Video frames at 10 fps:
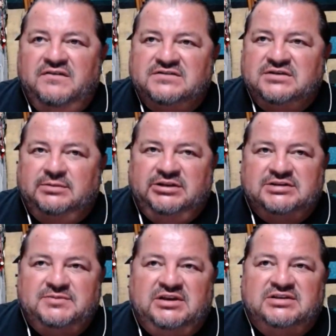siblings,
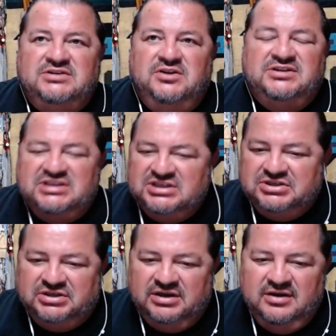because, you know, it's
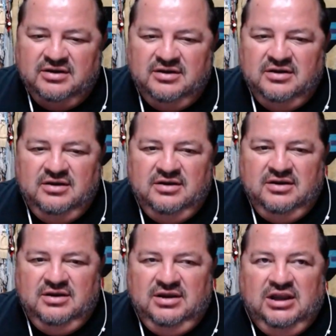easy.
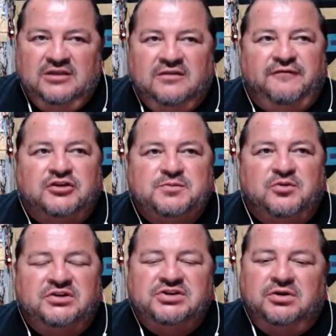And the
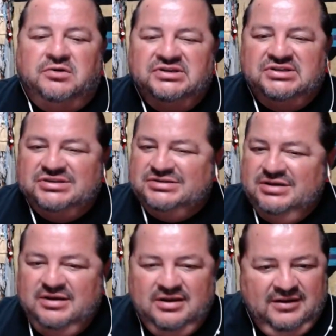firstborn should always just
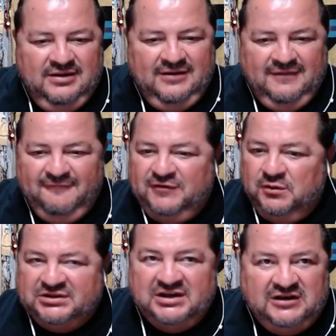feel
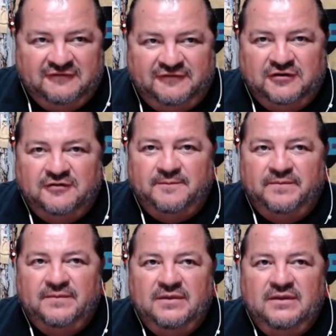what they need to feel.
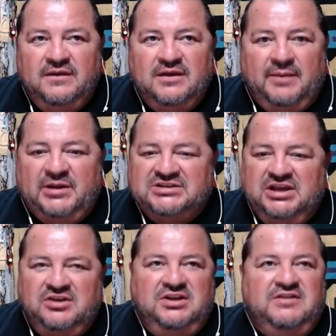I'm not
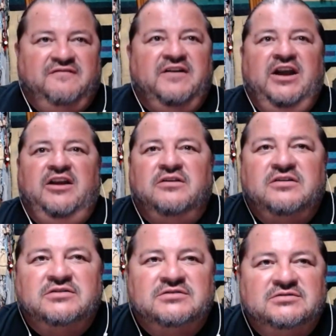saying you need to fight.
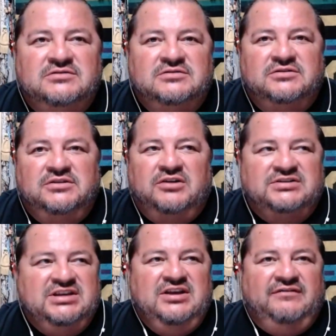I don't
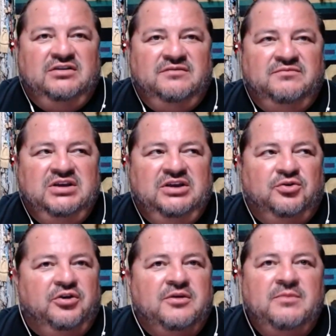say you have to
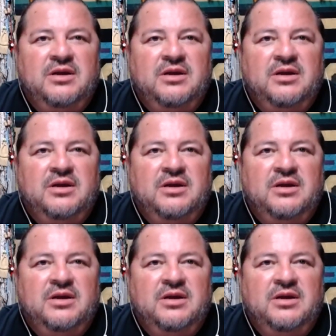ignore them.